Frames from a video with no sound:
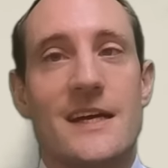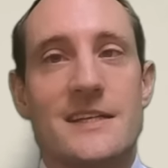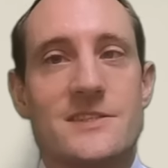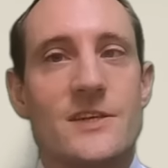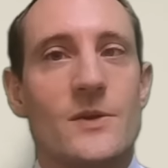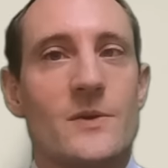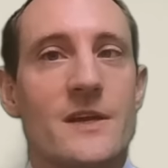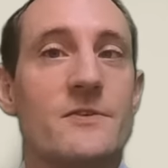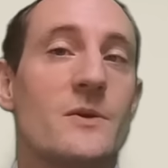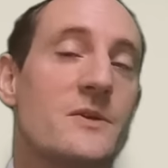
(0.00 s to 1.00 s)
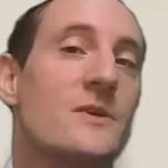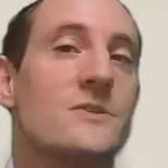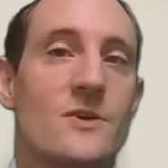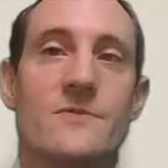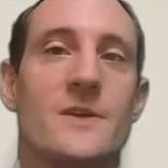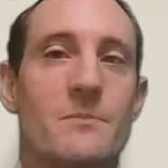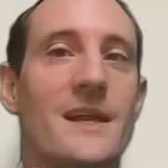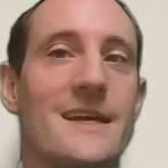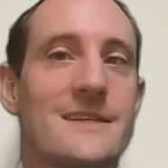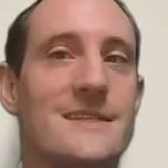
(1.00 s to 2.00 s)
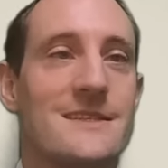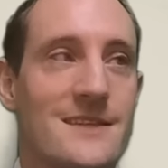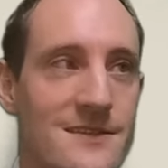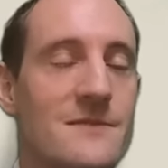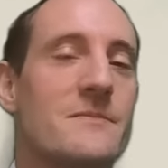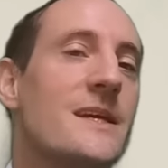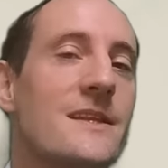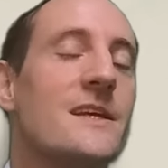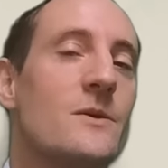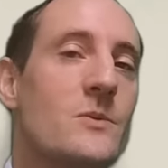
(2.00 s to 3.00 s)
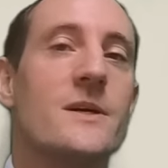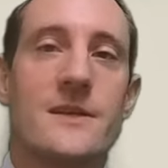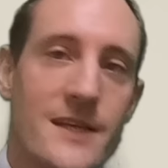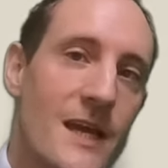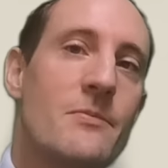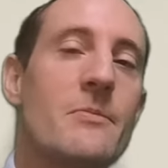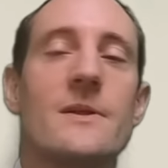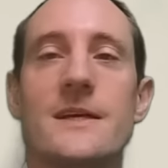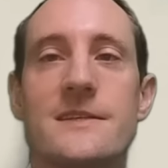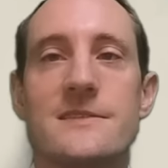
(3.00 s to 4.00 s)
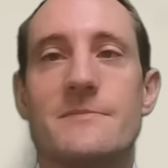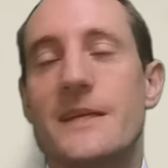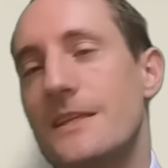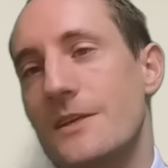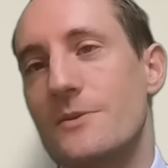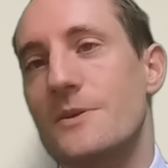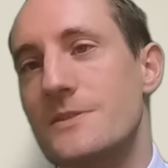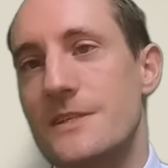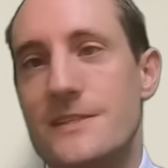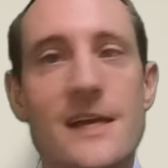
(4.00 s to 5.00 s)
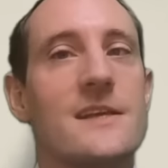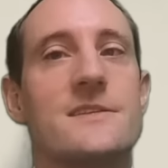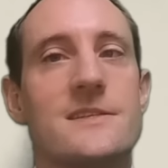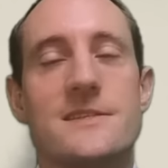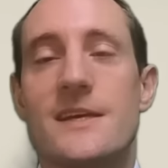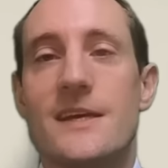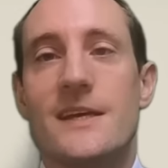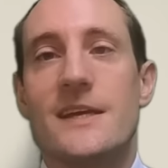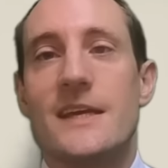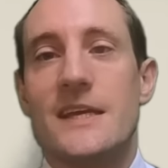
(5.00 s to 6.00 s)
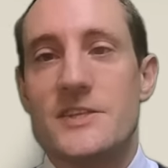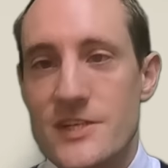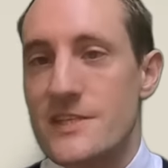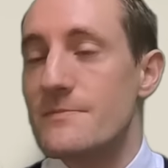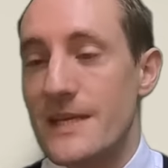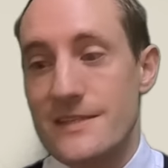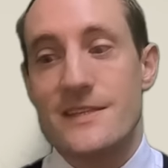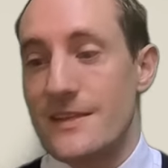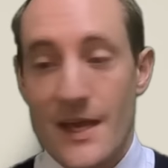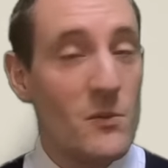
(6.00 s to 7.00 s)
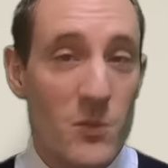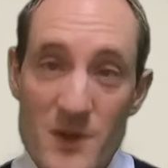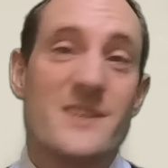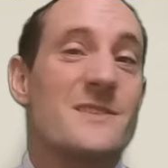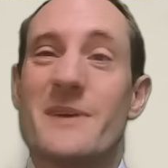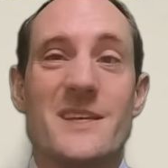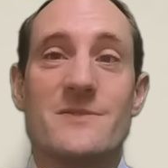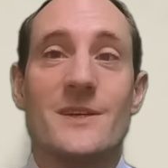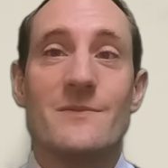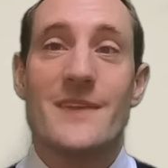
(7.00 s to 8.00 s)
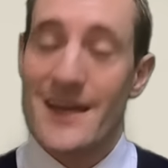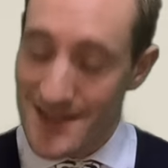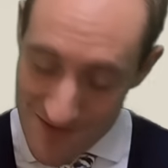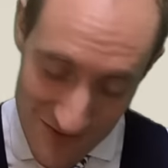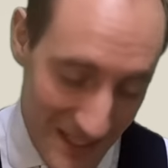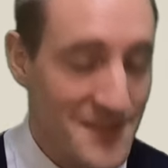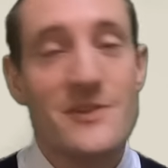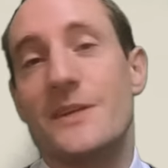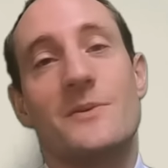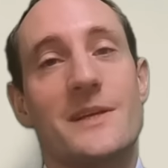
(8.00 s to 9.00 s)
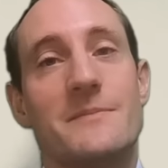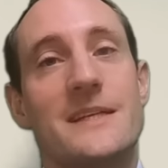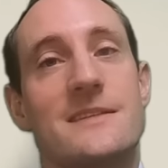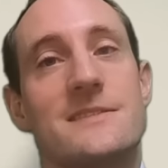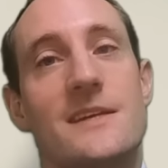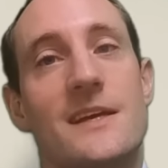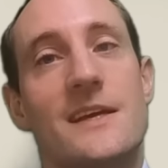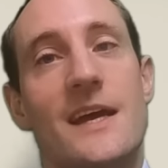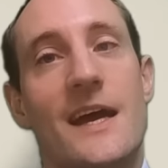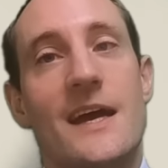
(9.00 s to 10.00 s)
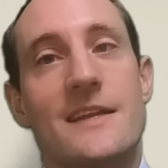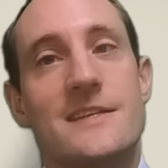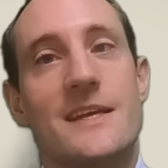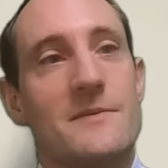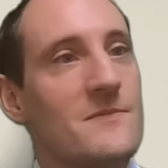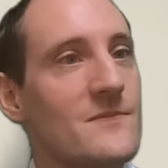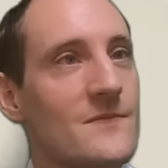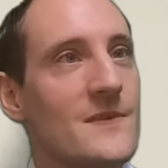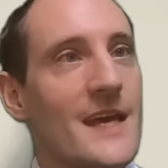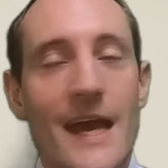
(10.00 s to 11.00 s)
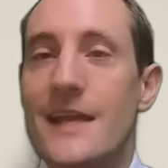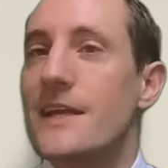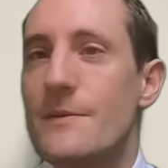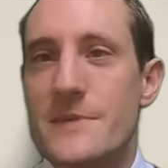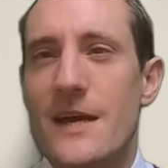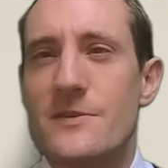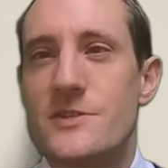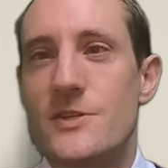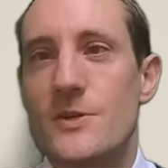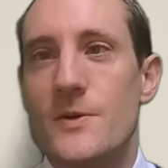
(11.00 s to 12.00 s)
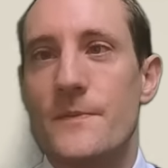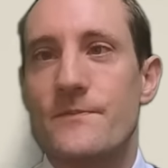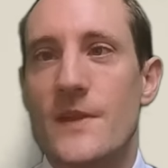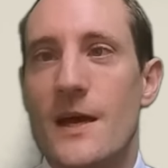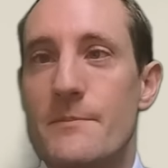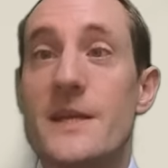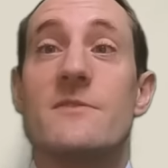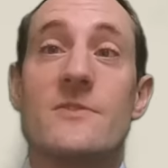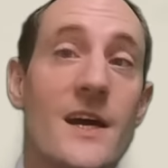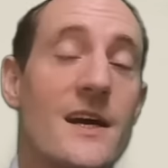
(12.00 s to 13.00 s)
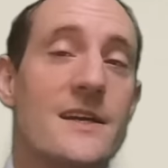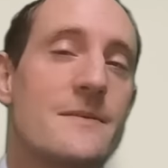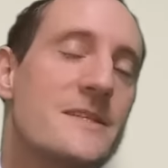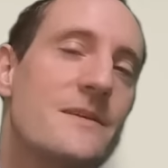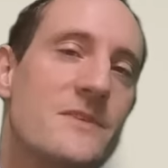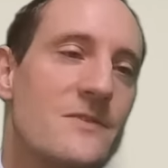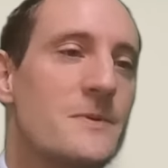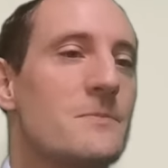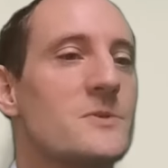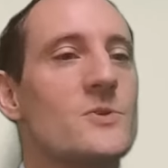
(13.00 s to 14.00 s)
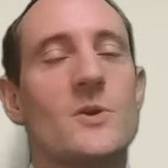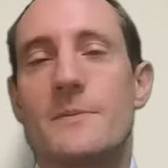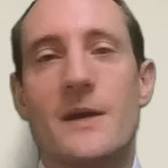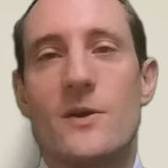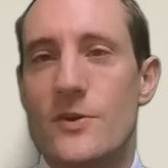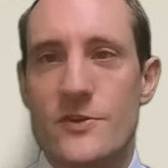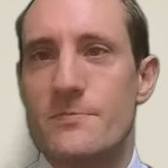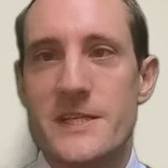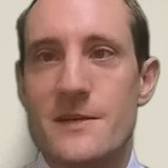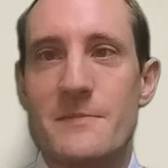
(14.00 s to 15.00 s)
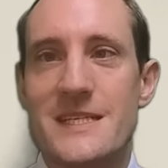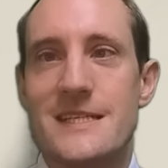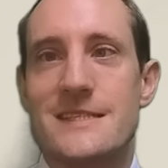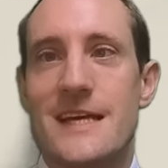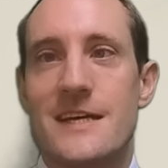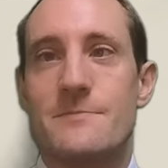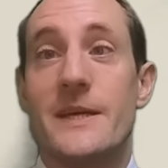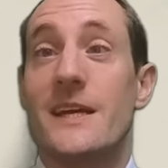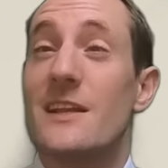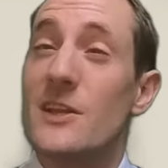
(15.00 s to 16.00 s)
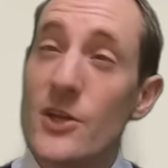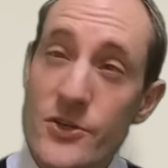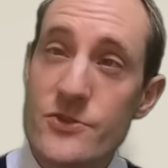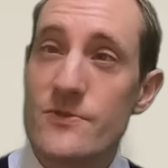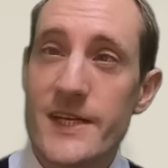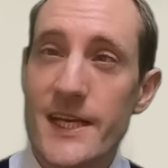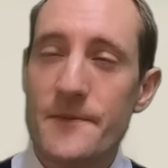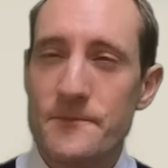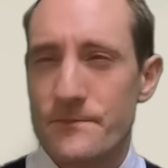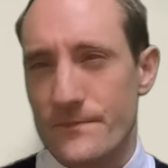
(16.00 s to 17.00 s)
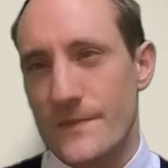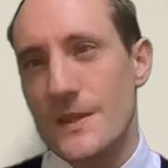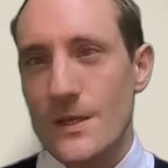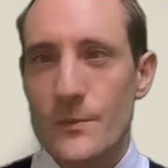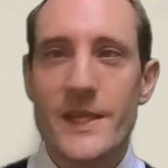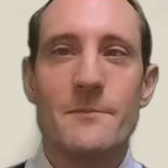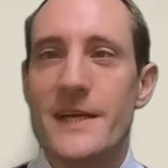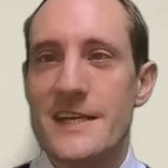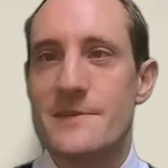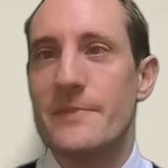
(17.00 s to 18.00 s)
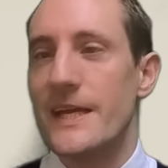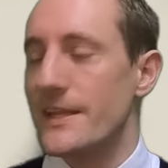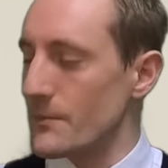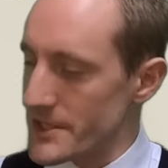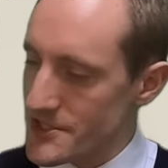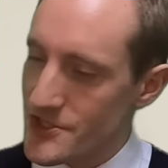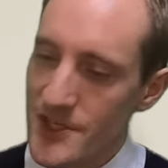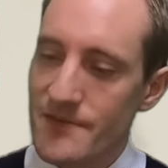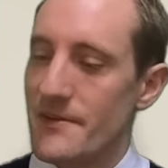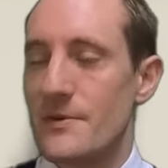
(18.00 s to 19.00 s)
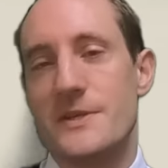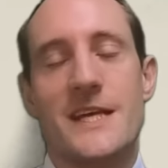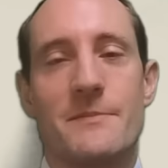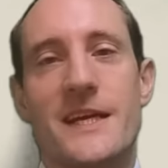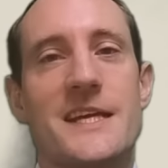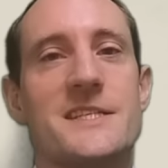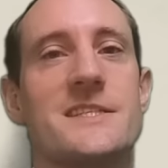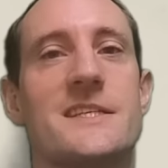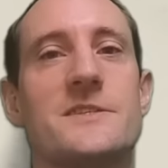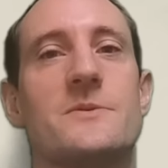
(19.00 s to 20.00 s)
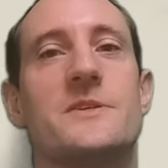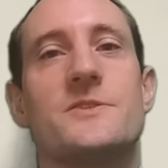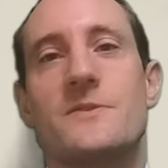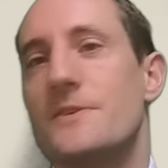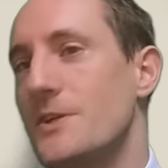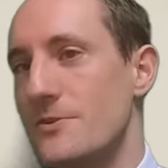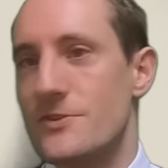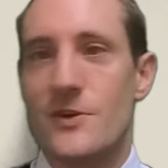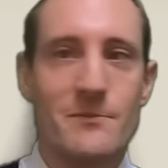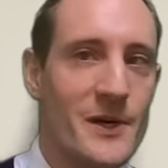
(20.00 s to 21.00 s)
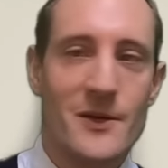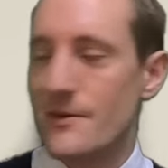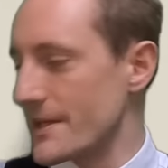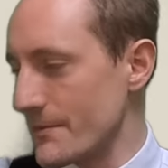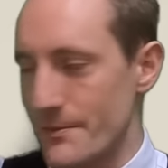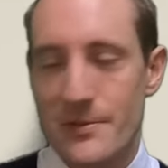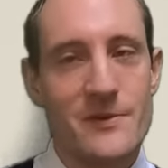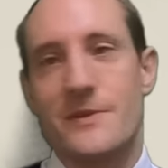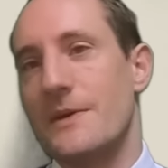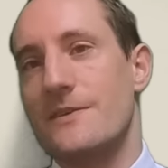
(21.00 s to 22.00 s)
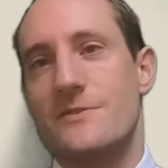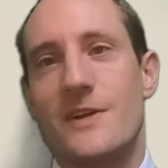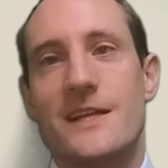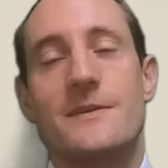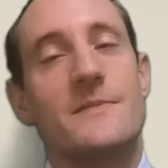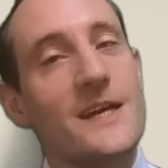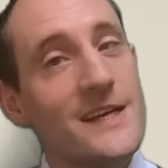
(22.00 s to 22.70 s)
And so if you're not offered a place, it doesn't mean that you weren't capable. It doesn't mean that you're not intelligent. It just means that there wasn't space for you. That is literally all it means. And it can come down to a bit of luck. I mean, sometimes people talk about Oxbridge admissions as being a lottery, with the implication being that we just shove everyone's applications into a sort of huge tombola and then we pull them out at random.